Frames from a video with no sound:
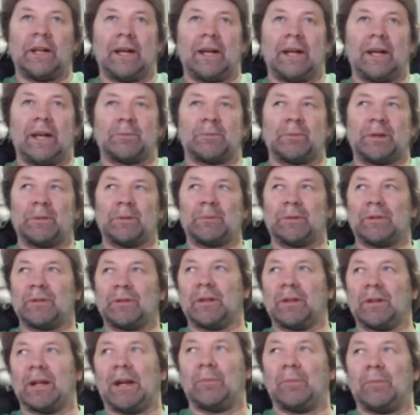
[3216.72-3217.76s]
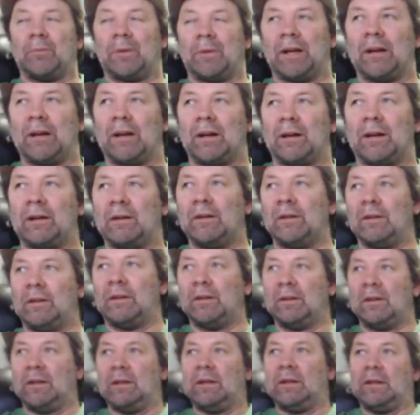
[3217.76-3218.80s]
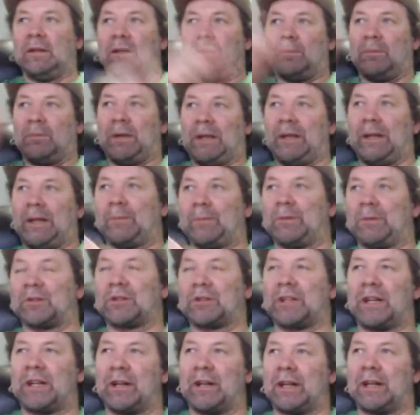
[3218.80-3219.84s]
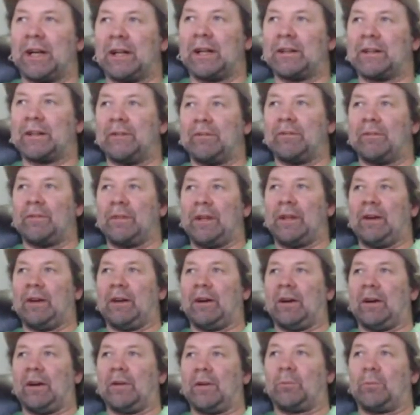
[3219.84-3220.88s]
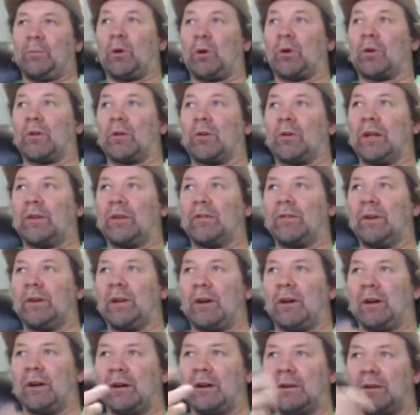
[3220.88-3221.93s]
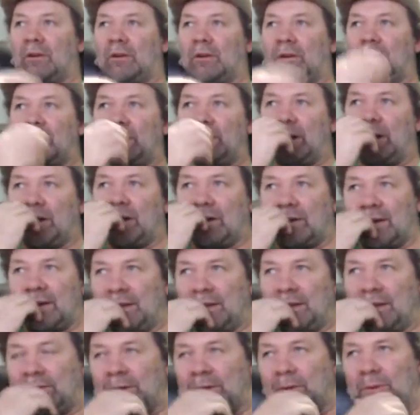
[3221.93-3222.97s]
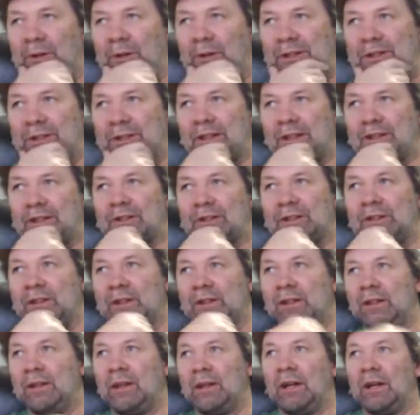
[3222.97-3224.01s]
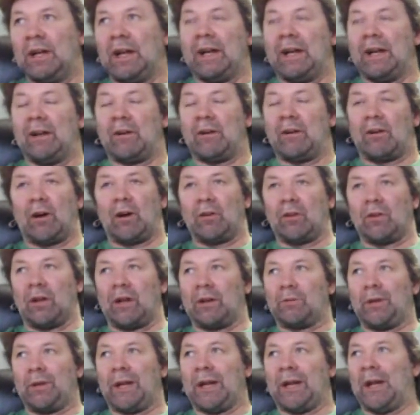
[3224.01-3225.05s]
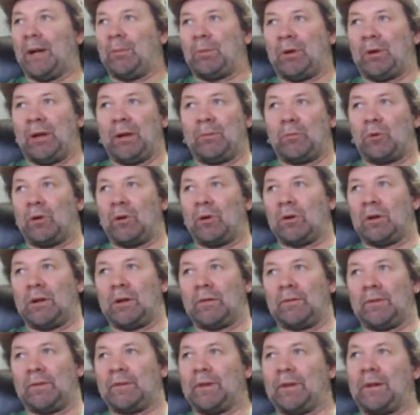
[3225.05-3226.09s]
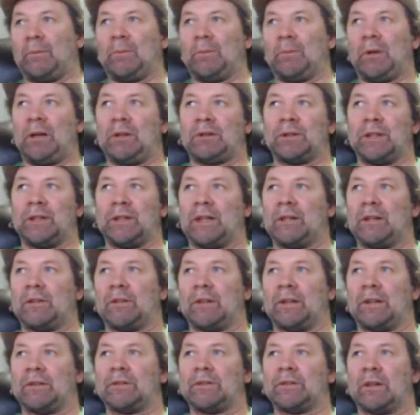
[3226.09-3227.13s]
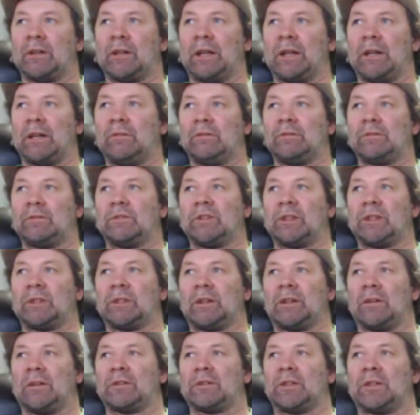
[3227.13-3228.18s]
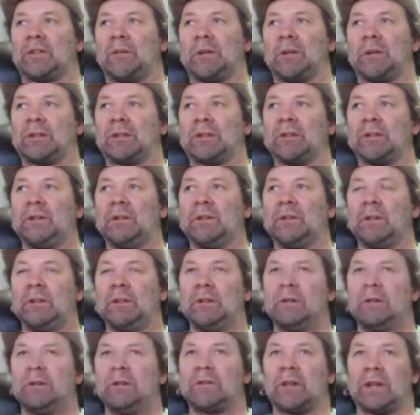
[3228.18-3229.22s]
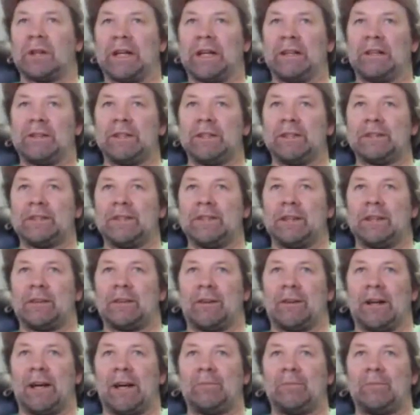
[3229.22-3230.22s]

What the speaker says: Some people do that. My neighbor's kid got the VR, the Borderlands VR, and the whole VR thing for the PlayStation. And they're all like, we can't play it more than like 15 minutes. They start getting sick to their stomachs. Start getting dizzy and crap.